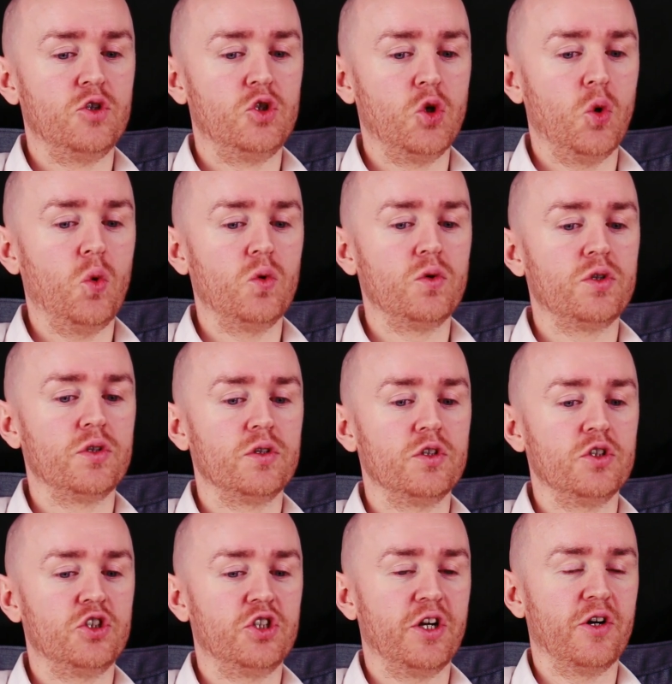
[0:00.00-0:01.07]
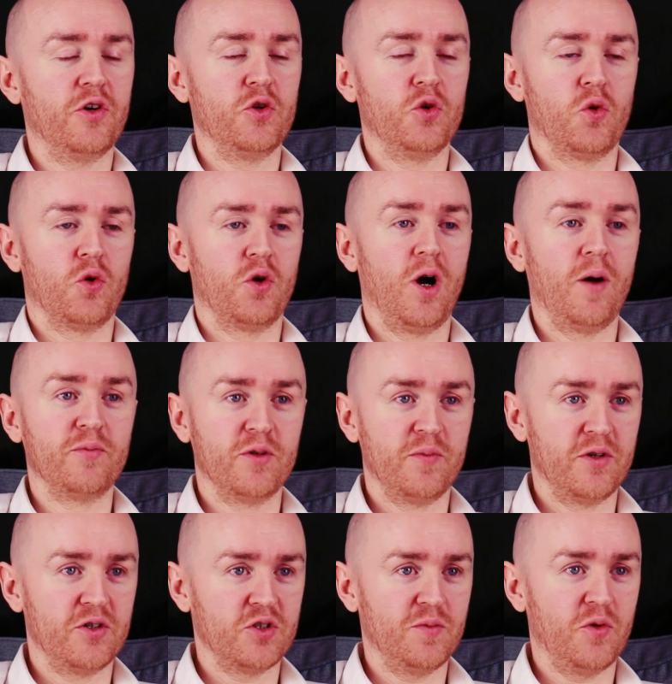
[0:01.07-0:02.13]
don't share your
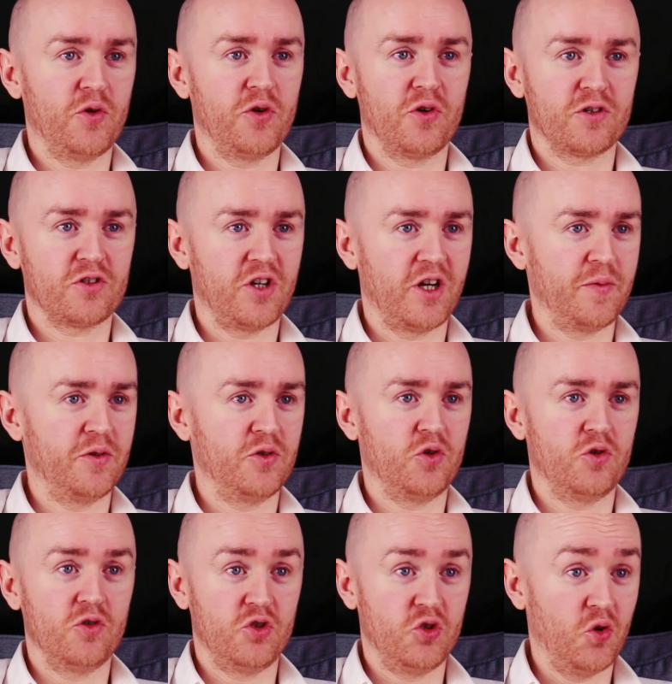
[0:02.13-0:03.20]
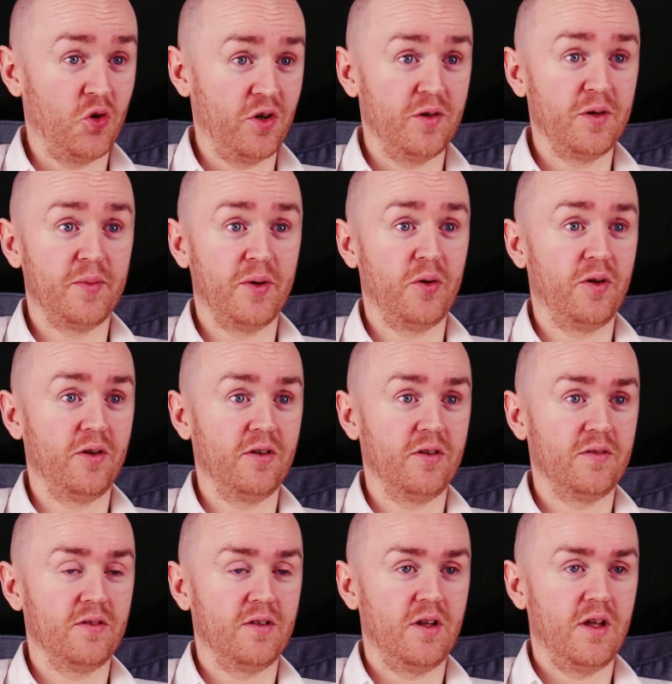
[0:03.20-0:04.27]
optimism or your excitement or your joy about it.
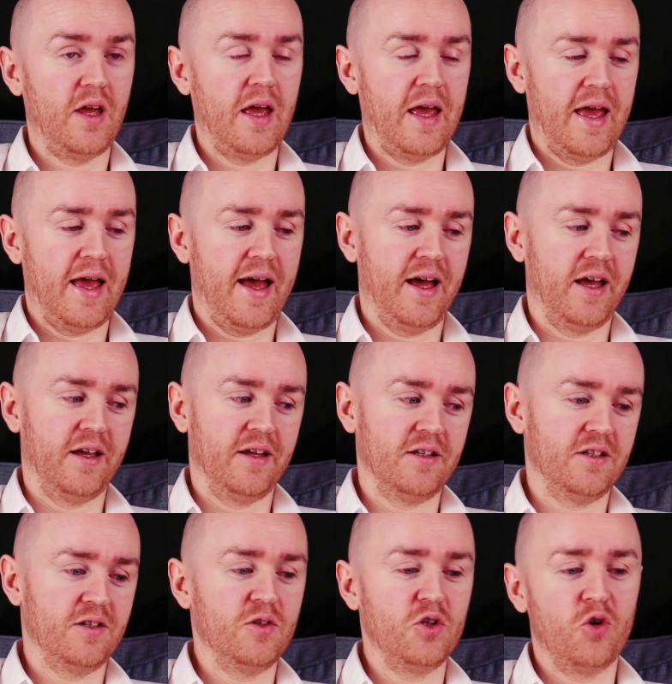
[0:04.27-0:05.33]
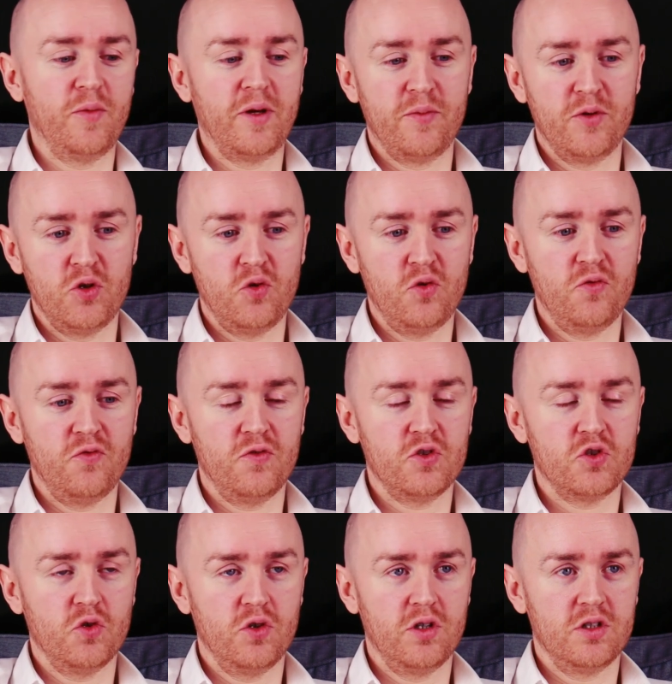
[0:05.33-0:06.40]
And, you know, maybe you've
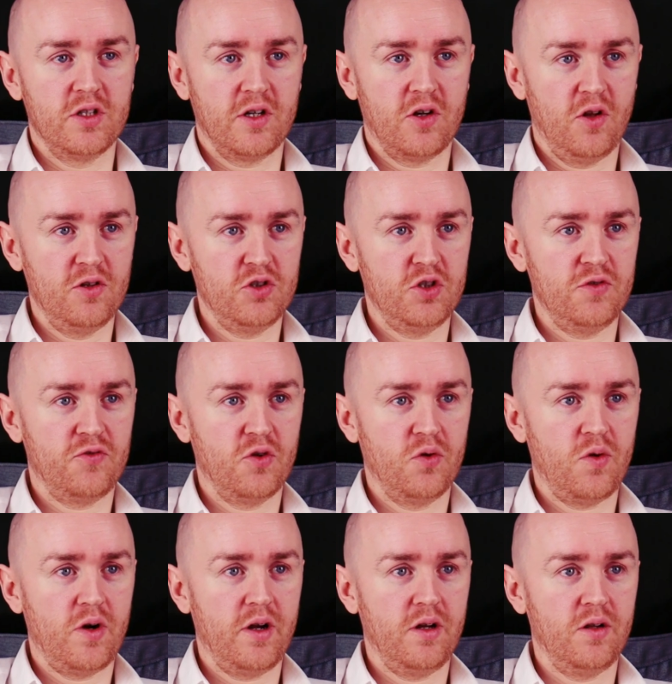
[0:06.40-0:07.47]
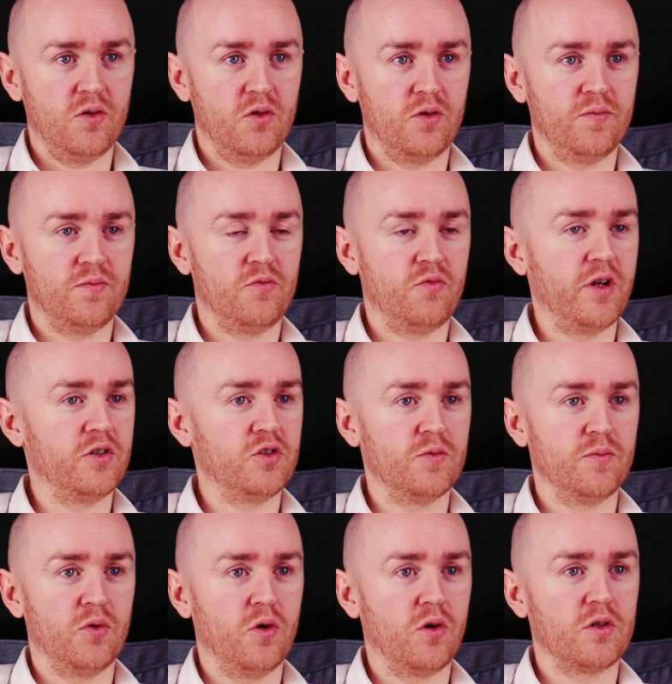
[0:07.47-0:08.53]
studied psychology for a while or read some
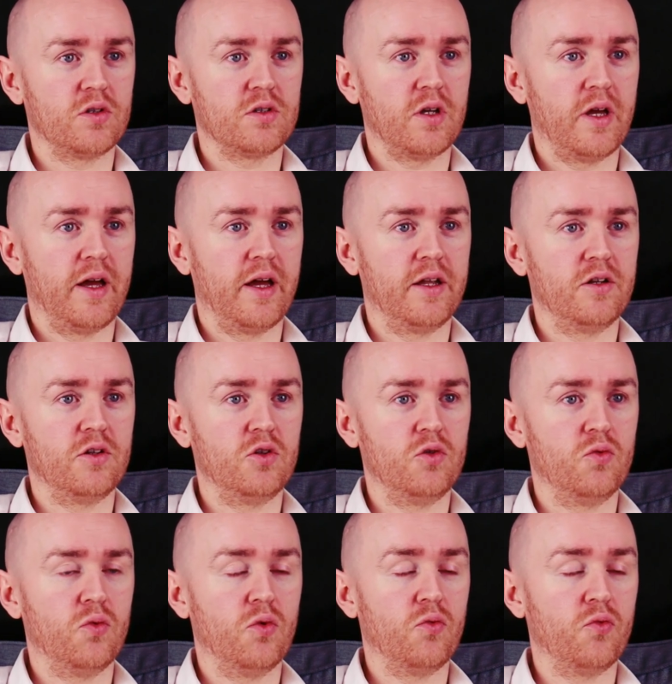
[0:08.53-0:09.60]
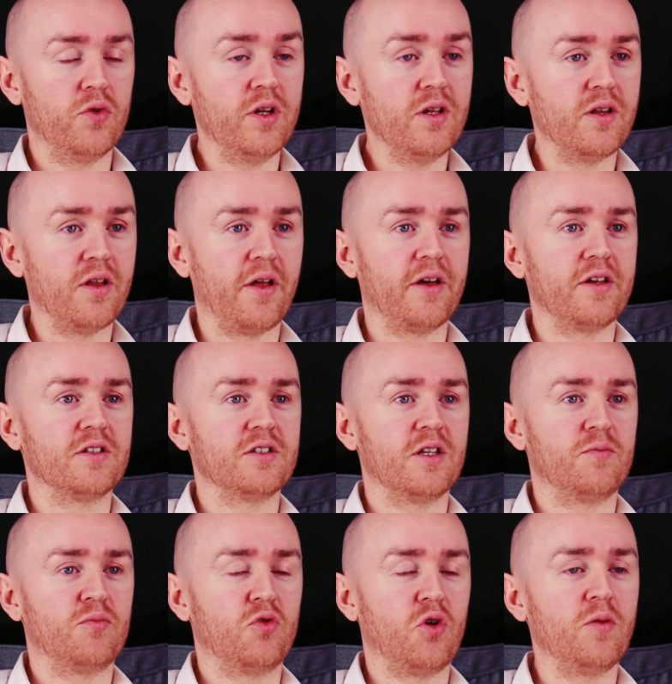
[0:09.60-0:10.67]
books, and you realize
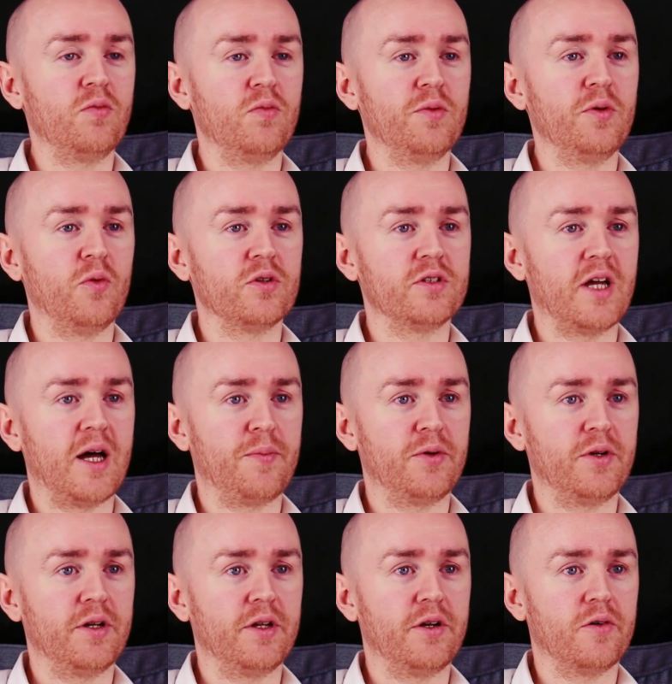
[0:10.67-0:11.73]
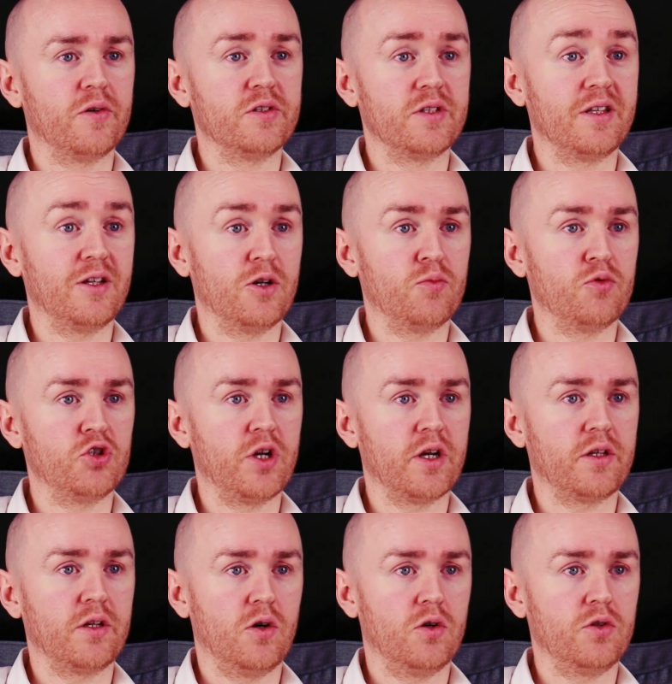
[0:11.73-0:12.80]
that probably what's happening here is that they're
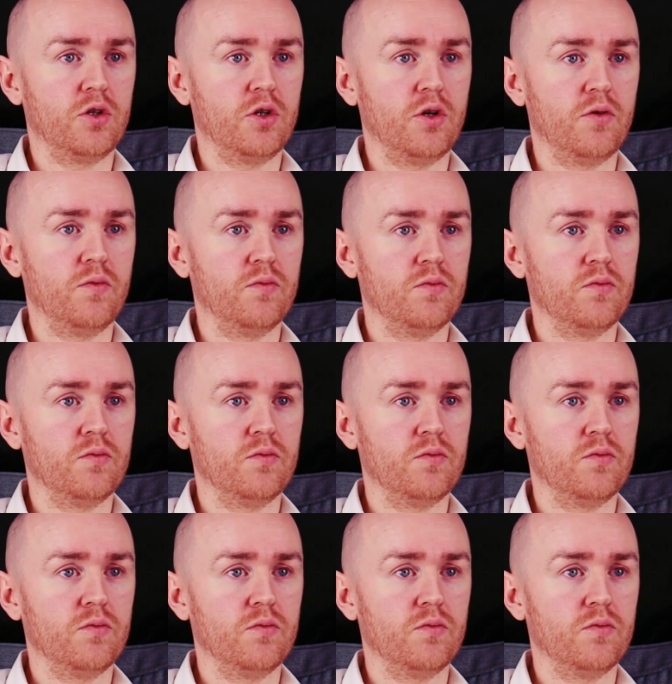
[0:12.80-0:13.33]
projecting onto you.